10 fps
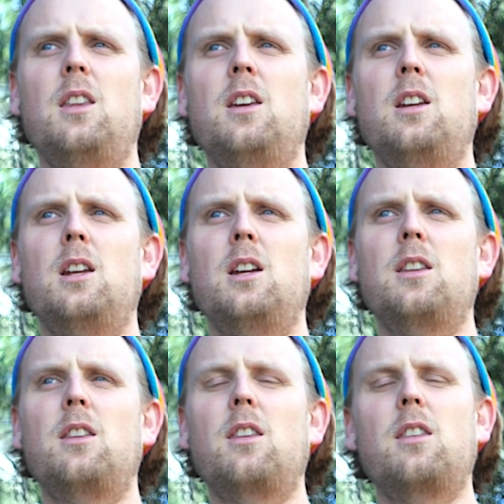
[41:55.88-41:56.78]
then
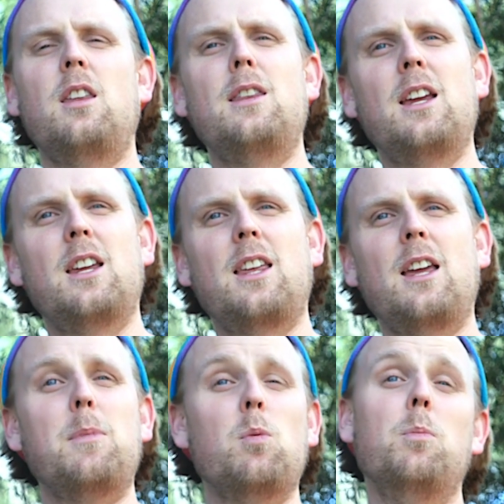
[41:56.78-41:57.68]
they
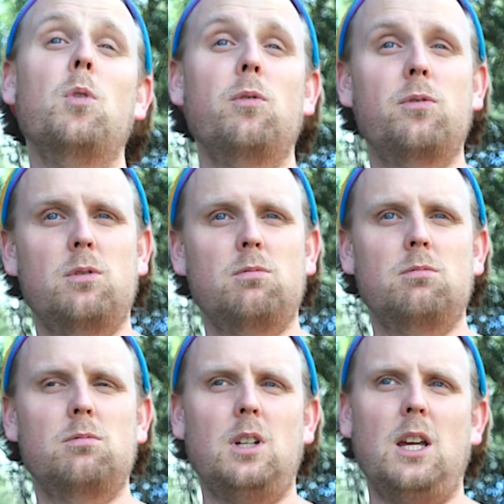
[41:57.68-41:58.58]
can be removed.
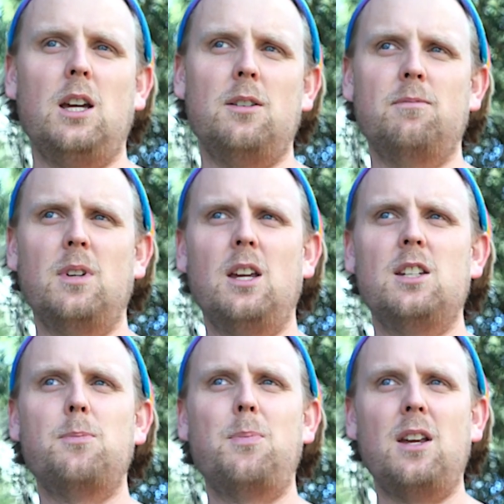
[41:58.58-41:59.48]

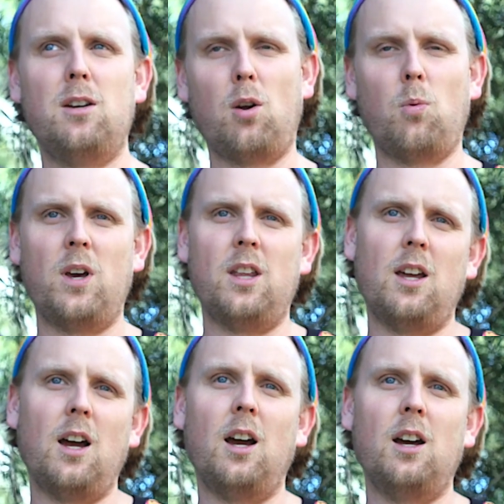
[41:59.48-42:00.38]
Depending on where
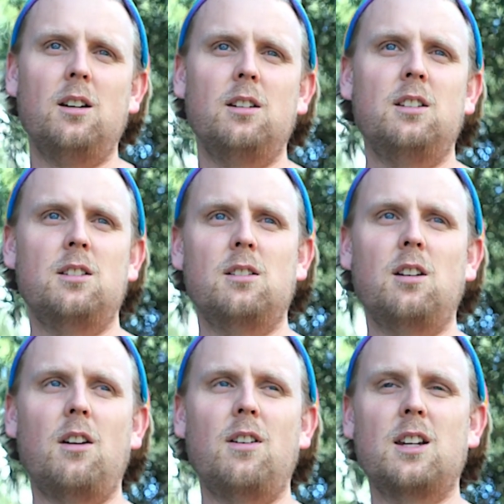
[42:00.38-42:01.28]
they are in the
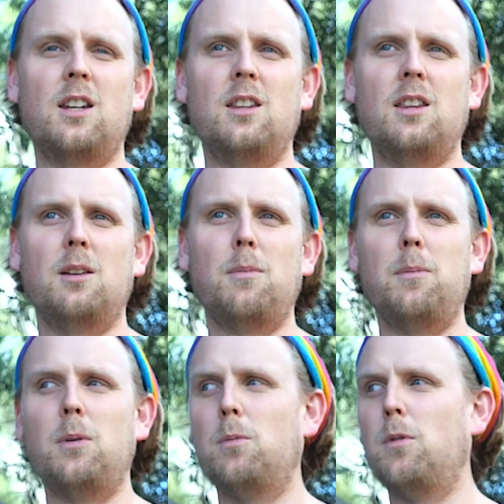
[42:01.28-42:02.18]
hierarchy, they
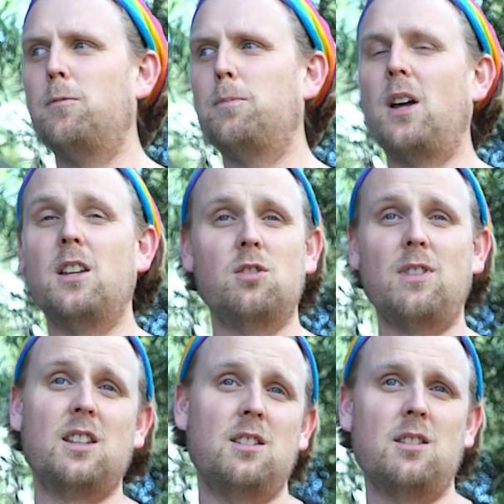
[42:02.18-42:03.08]
might be removed by the
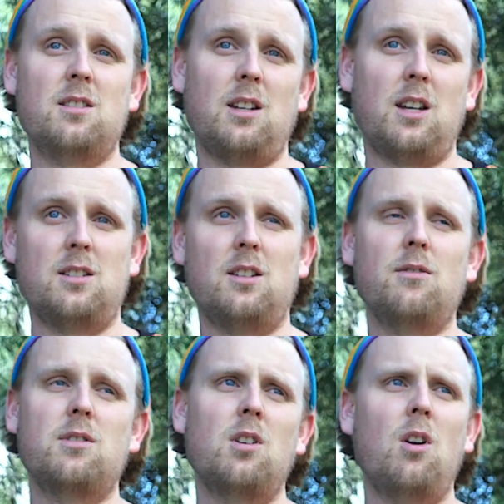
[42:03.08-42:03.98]
directors
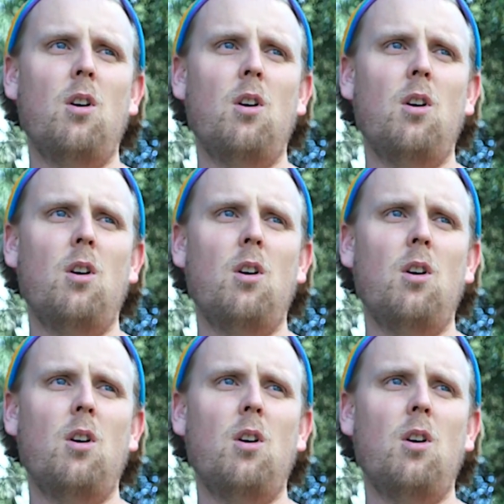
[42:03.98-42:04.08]
ourselves,